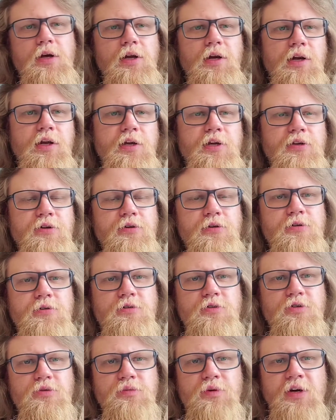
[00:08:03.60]
And later
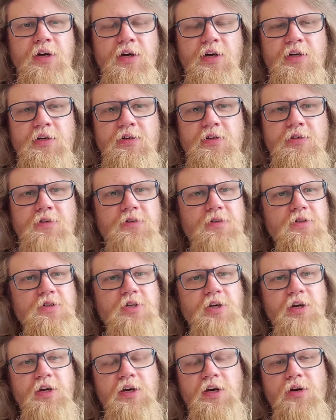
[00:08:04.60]
some guys
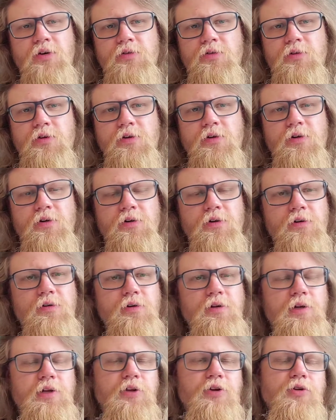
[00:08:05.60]
check out their
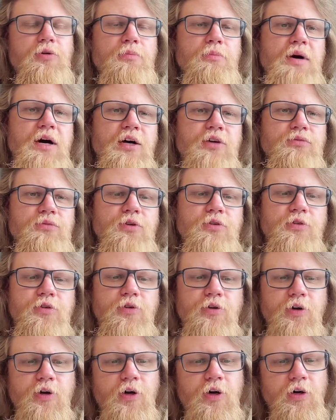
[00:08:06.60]
little mine when
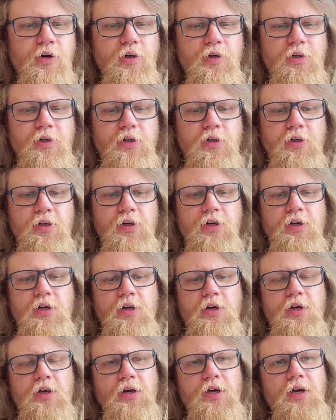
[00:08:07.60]
they're gone,
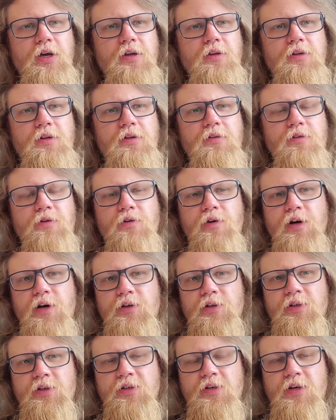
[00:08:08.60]
and then they're
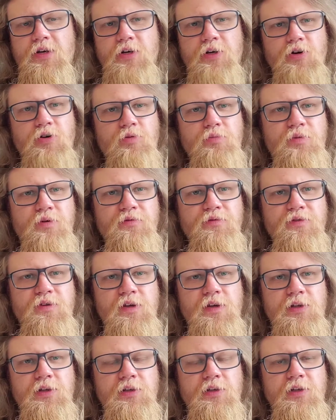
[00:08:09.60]
out in an open
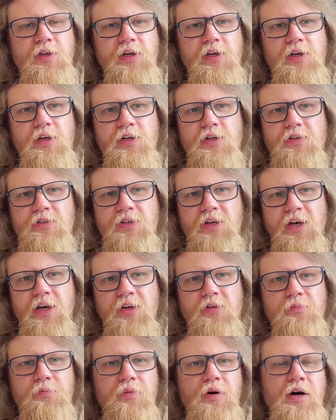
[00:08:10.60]
field, and they get
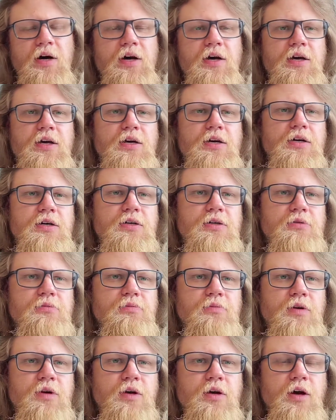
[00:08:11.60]
attacked by
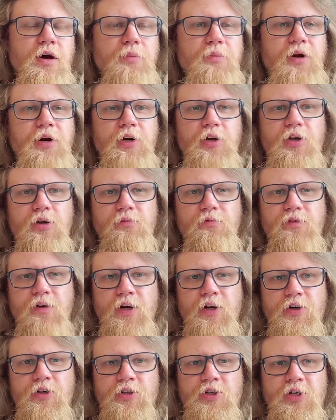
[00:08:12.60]
American
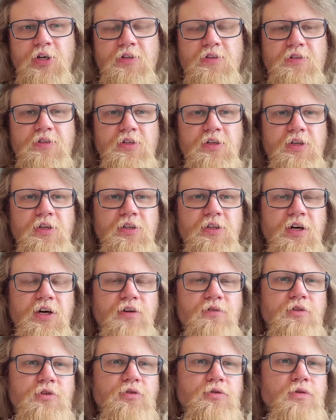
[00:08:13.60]
fighter jets, and they
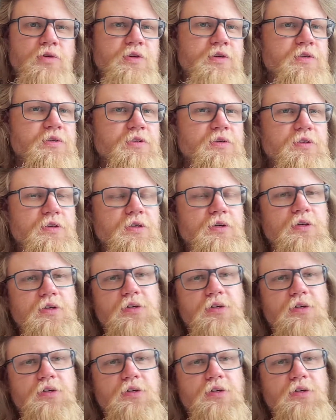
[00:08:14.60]
dive into these